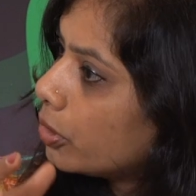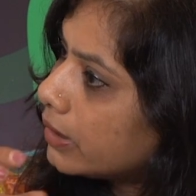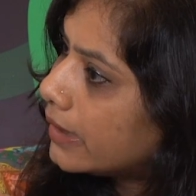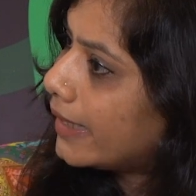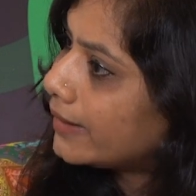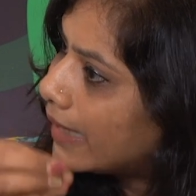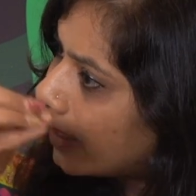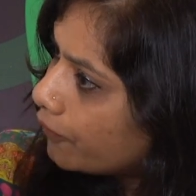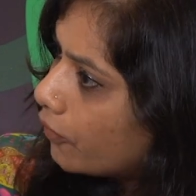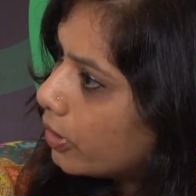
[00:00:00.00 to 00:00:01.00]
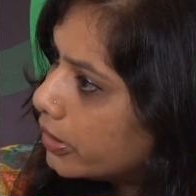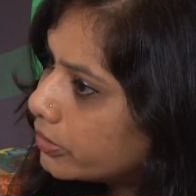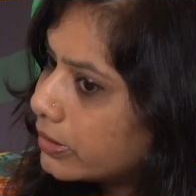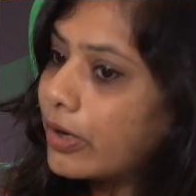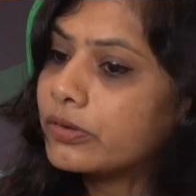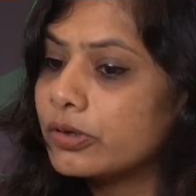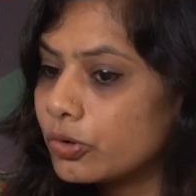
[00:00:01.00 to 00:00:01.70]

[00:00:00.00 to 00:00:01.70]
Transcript: don't let that fall into ground.